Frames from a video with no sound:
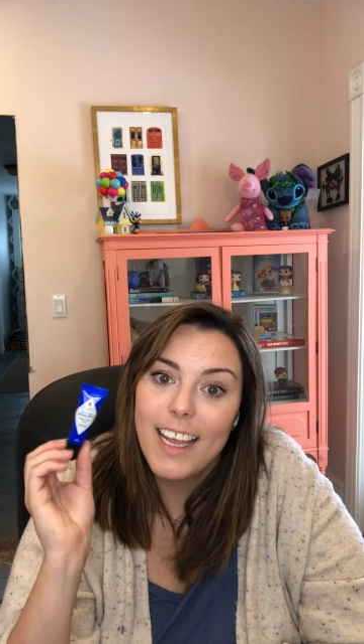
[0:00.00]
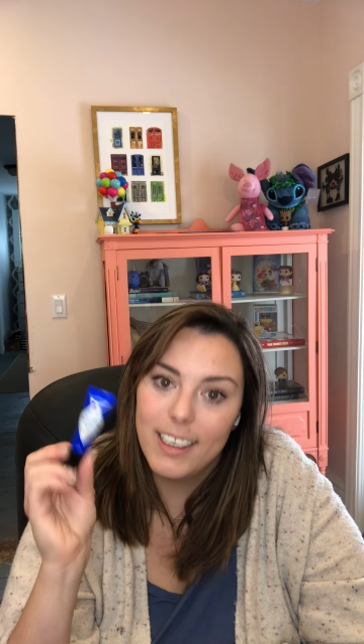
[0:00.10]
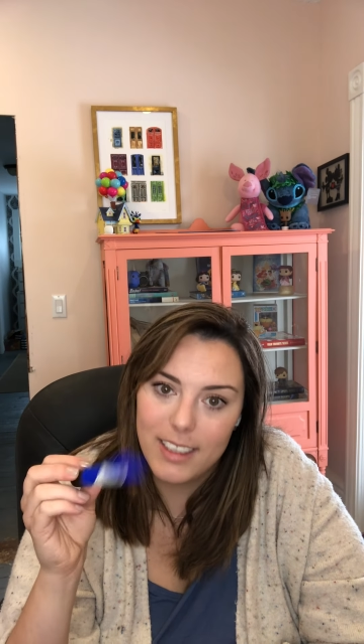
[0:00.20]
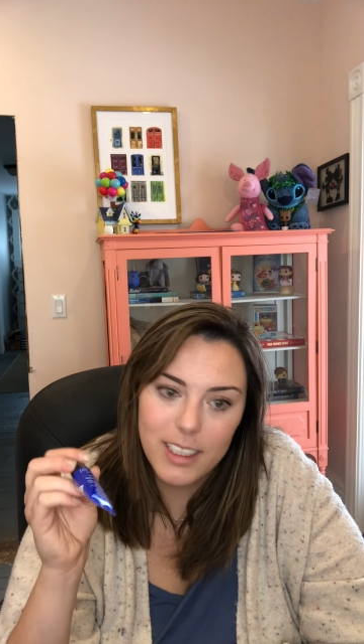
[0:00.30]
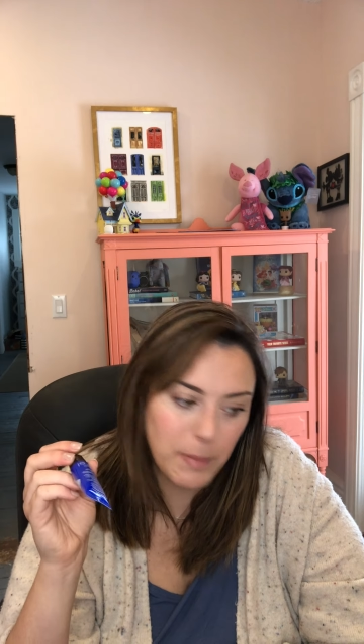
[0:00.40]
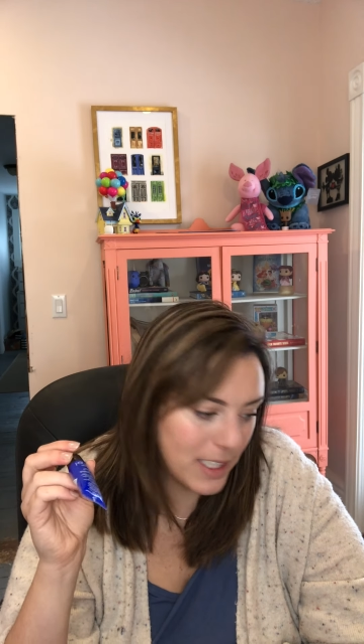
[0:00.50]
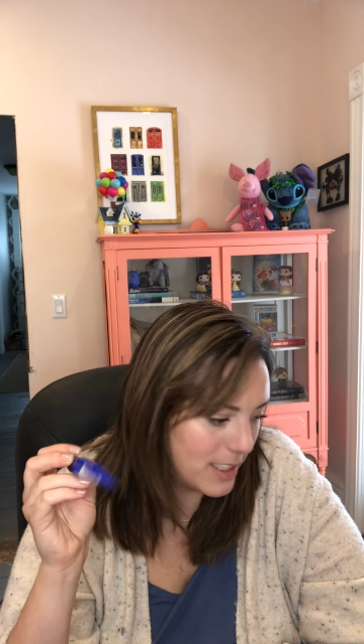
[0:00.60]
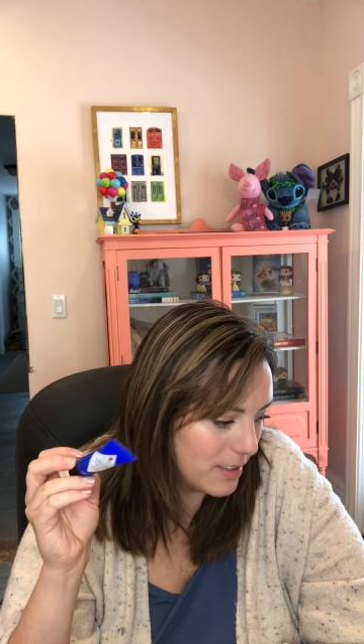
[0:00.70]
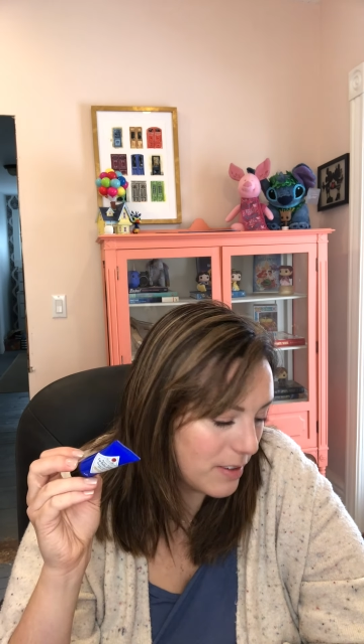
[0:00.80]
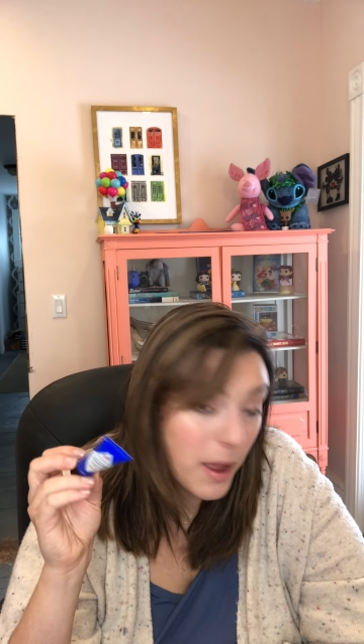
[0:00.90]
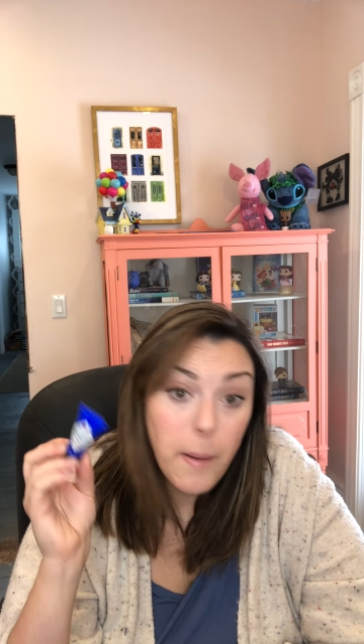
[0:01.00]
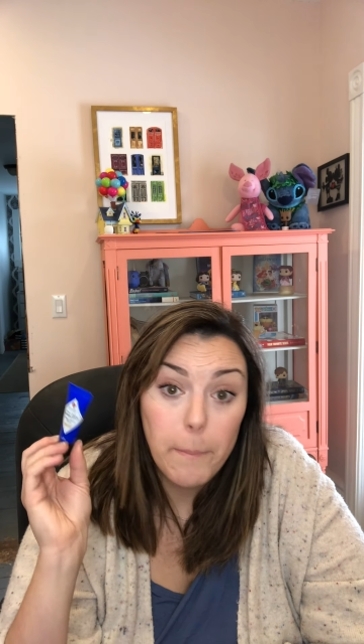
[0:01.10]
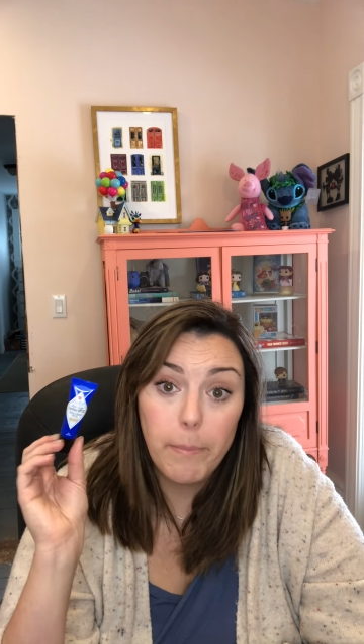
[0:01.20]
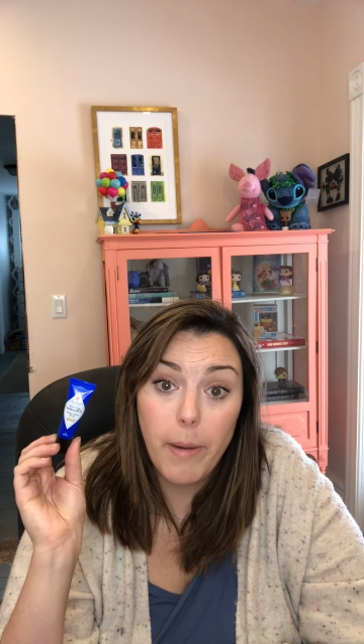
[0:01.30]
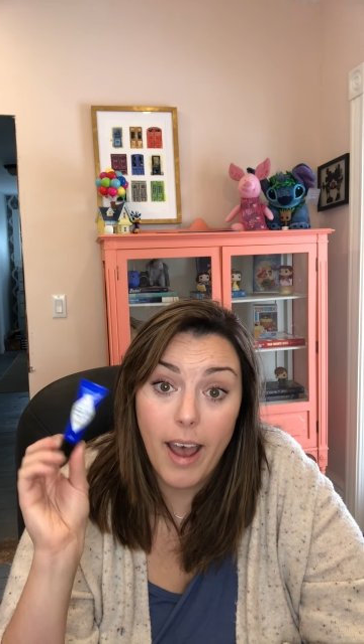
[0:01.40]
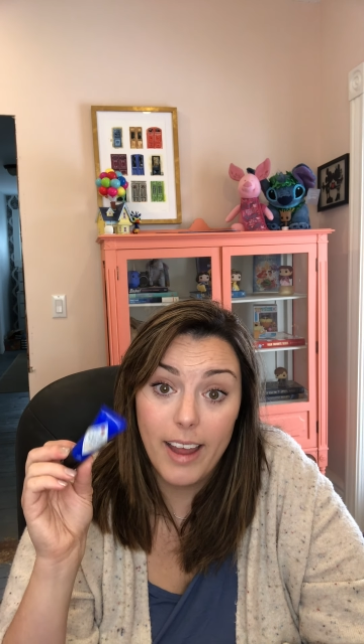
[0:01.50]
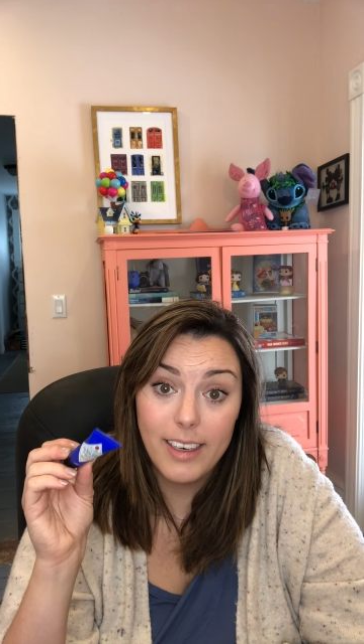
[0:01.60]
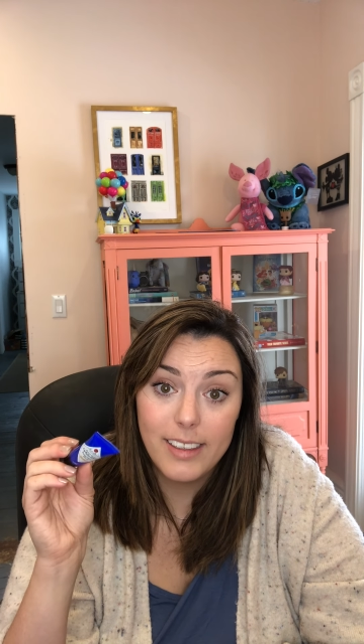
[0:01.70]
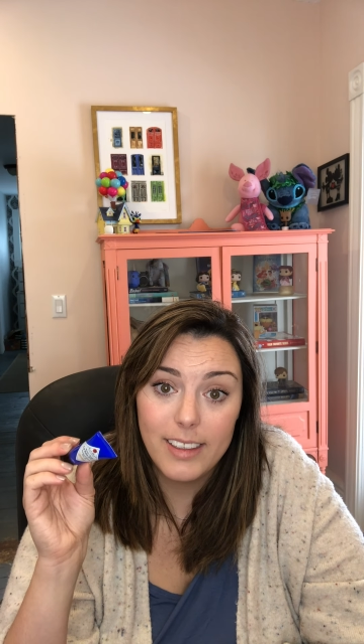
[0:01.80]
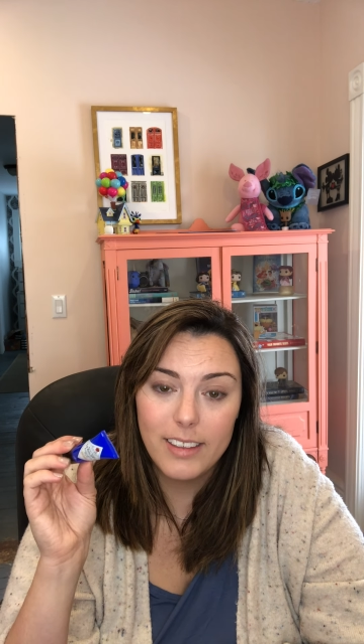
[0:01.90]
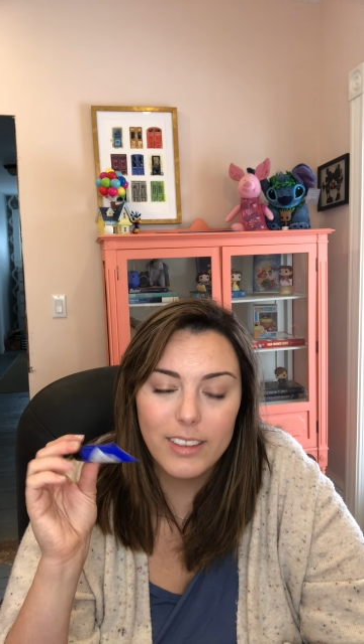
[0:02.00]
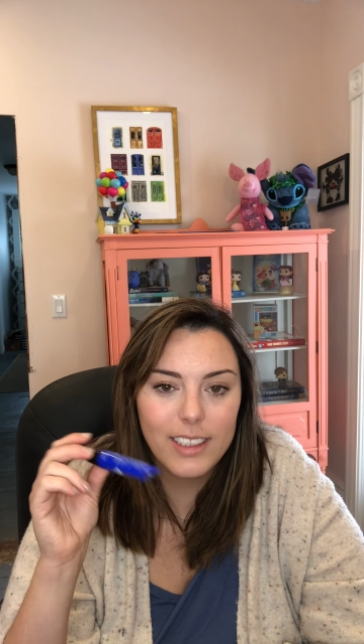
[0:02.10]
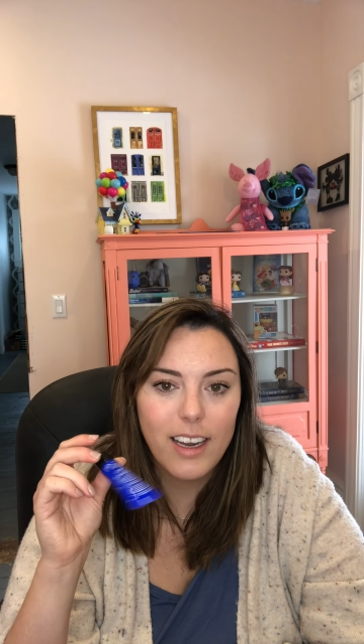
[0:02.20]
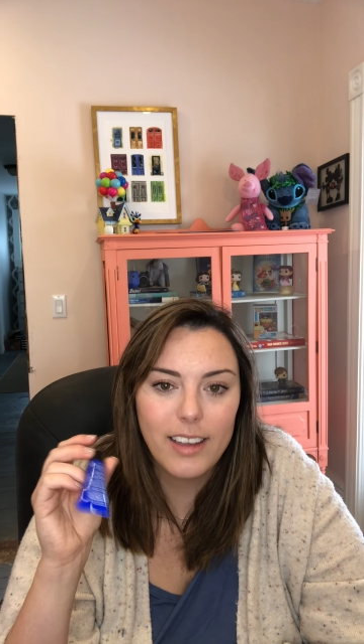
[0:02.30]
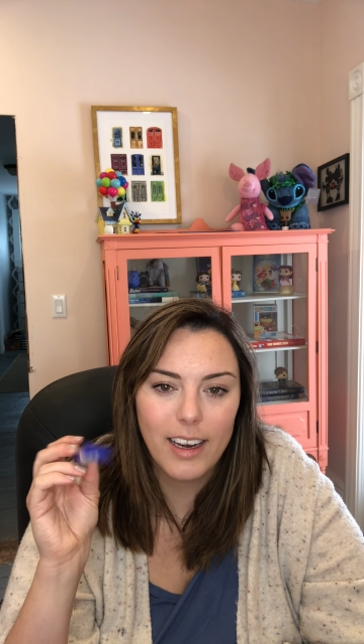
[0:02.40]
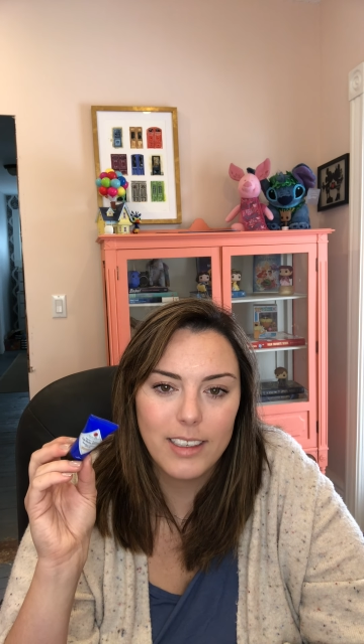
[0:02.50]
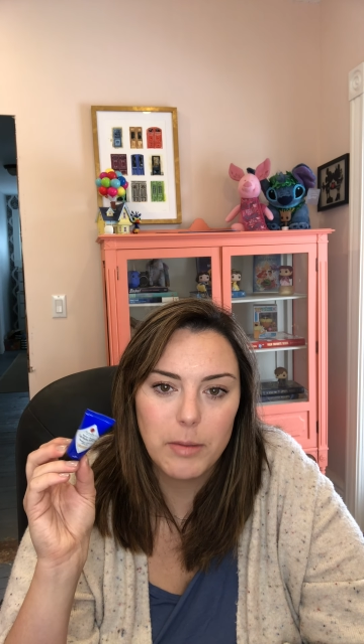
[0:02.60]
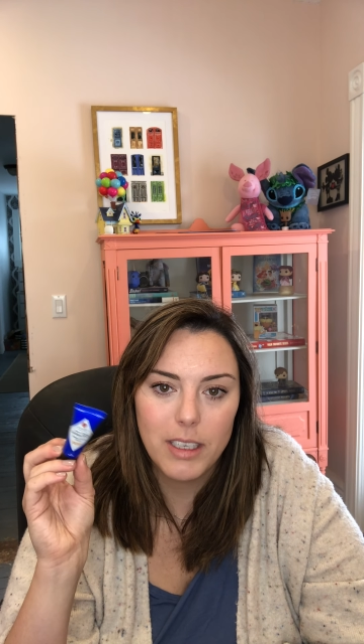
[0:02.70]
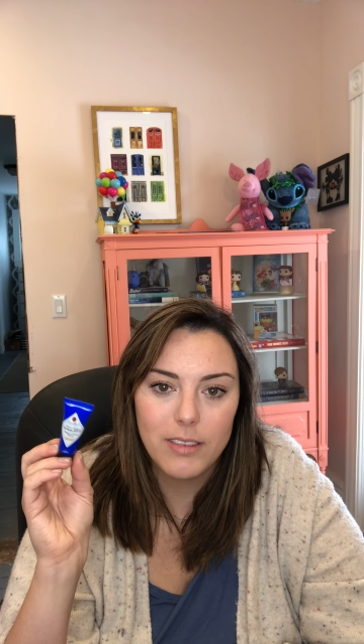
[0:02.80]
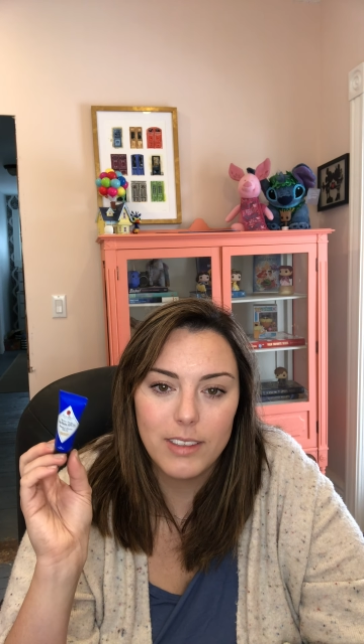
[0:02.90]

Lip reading: It's expensive, but it's not that expensive.